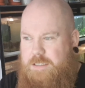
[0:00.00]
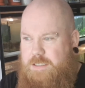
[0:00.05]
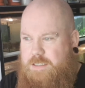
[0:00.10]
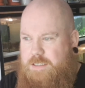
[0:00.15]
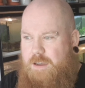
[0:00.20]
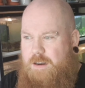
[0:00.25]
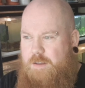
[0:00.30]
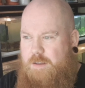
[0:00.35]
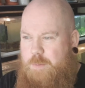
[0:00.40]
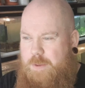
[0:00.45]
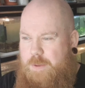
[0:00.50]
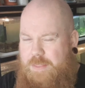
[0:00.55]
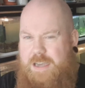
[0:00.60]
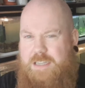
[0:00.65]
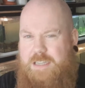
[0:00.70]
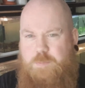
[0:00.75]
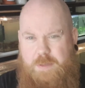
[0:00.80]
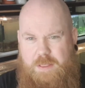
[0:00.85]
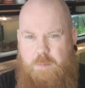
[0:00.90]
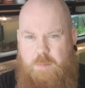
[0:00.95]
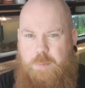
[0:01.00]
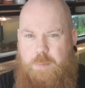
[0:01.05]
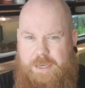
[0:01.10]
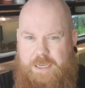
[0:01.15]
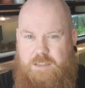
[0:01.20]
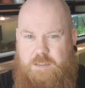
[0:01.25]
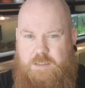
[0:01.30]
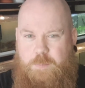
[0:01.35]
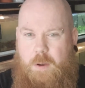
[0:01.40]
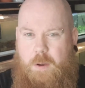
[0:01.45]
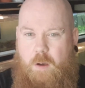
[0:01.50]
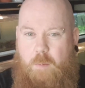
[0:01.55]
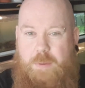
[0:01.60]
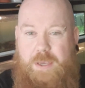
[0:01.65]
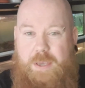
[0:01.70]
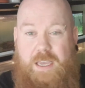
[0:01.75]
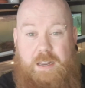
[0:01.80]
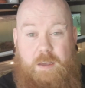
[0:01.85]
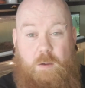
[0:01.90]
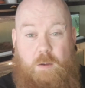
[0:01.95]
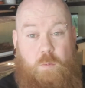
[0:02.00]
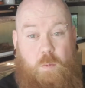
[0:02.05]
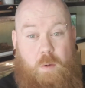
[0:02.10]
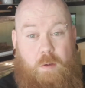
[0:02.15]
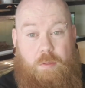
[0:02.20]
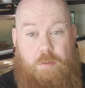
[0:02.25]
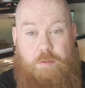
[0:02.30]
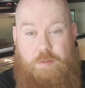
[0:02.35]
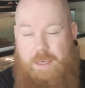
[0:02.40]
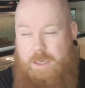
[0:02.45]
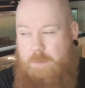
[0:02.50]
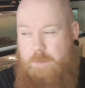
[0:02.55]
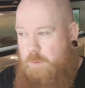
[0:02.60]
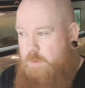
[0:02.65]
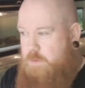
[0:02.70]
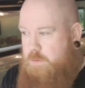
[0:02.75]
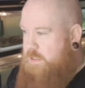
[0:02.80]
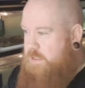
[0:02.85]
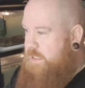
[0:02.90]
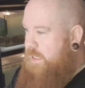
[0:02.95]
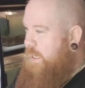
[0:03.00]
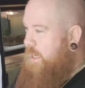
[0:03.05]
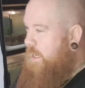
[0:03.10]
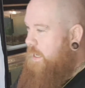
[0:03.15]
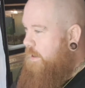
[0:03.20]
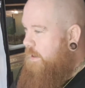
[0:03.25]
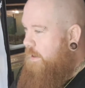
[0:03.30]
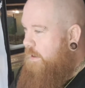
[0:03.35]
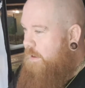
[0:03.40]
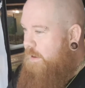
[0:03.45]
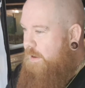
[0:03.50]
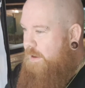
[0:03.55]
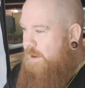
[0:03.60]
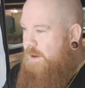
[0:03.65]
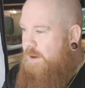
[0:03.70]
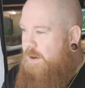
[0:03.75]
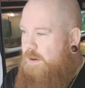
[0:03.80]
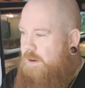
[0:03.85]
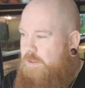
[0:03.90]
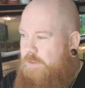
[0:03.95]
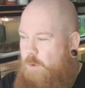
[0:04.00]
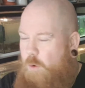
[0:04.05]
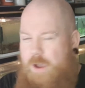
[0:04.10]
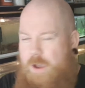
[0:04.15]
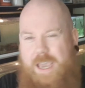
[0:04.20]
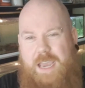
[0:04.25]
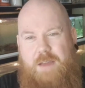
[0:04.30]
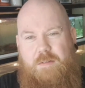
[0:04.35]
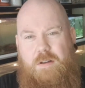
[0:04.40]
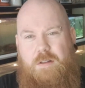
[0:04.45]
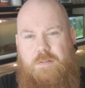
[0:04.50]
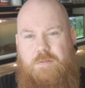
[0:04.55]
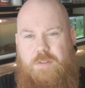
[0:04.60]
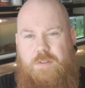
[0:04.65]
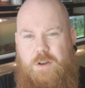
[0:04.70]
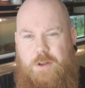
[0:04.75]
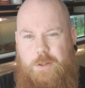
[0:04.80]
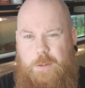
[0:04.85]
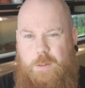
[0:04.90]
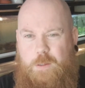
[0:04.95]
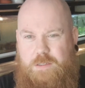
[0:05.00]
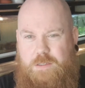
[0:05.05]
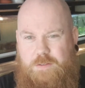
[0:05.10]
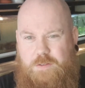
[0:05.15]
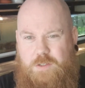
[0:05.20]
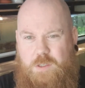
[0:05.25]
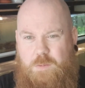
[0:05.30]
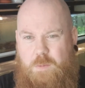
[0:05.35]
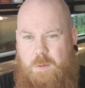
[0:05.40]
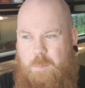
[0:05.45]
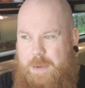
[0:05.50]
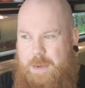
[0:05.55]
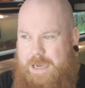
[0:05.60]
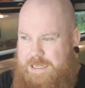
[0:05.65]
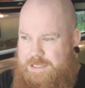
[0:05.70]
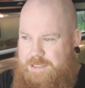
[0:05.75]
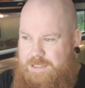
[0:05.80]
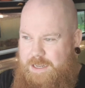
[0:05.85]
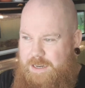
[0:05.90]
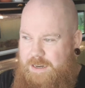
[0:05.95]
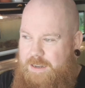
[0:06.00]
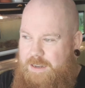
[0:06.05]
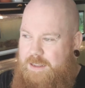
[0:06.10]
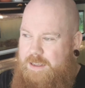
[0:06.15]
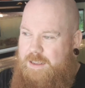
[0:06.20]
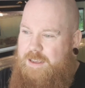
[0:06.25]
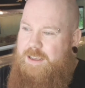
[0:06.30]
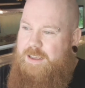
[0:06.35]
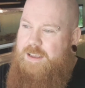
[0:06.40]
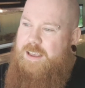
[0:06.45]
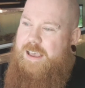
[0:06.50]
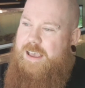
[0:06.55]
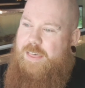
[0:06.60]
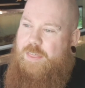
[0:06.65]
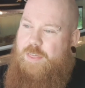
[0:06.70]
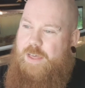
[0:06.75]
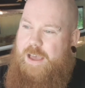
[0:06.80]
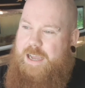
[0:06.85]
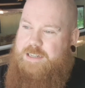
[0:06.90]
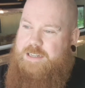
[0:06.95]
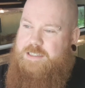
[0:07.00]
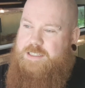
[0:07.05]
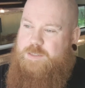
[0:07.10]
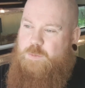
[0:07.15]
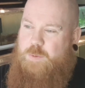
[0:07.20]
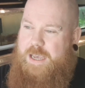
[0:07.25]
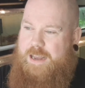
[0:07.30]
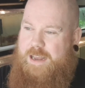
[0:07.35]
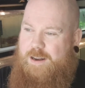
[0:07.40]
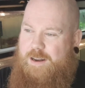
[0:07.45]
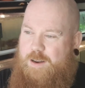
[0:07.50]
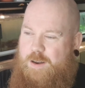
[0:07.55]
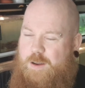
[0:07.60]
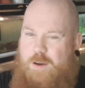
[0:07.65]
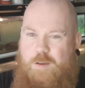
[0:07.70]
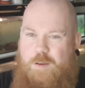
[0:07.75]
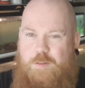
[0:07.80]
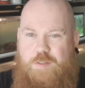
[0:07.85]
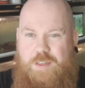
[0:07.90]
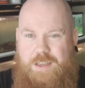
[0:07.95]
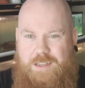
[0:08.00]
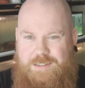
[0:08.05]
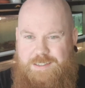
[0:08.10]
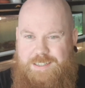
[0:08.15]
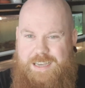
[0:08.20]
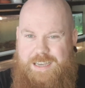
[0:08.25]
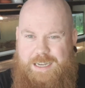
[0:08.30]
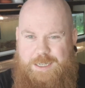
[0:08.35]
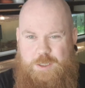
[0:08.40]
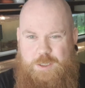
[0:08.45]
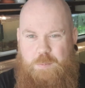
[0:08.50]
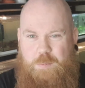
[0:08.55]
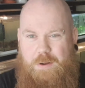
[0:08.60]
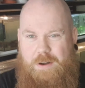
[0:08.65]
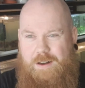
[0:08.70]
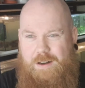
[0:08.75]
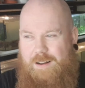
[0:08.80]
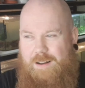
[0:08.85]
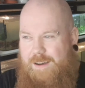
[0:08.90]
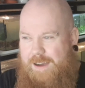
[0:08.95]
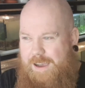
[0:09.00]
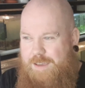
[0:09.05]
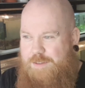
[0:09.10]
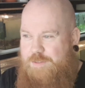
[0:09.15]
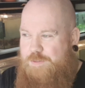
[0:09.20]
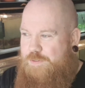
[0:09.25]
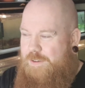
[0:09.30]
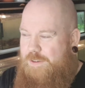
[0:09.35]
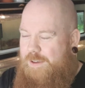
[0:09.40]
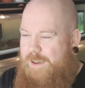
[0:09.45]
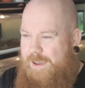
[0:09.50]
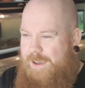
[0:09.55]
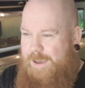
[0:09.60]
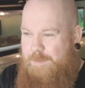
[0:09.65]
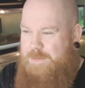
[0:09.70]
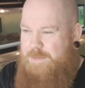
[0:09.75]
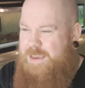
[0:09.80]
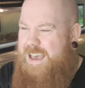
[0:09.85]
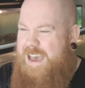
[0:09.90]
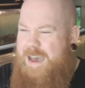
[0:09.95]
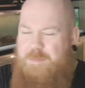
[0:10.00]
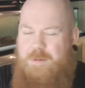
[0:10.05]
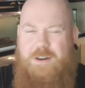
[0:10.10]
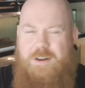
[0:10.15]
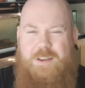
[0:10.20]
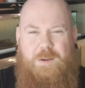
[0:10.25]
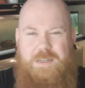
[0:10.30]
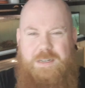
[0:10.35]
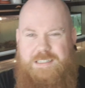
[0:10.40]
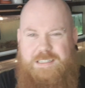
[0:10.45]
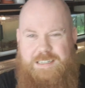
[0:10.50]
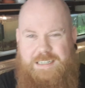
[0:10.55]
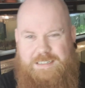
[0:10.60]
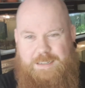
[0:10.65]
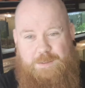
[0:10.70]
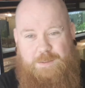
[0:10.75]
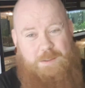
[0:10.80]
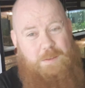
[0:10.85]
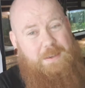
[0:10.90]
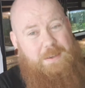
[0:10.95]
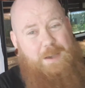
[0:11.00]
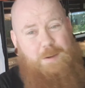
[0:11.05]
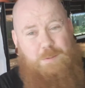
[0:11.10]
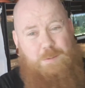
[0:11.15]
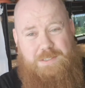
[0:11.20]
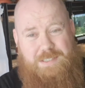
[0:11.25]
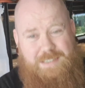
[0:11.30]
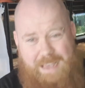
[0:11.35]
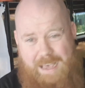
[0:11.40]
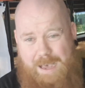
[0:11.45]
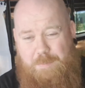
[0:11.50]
It's kind of been... that's been the biggest part. Being ill is one thing, but seeing... or hearing of the news of someone passing, that so we had a lot of things to catch up on in life. Yeah, I don't want to go into the details, so I'll get upset.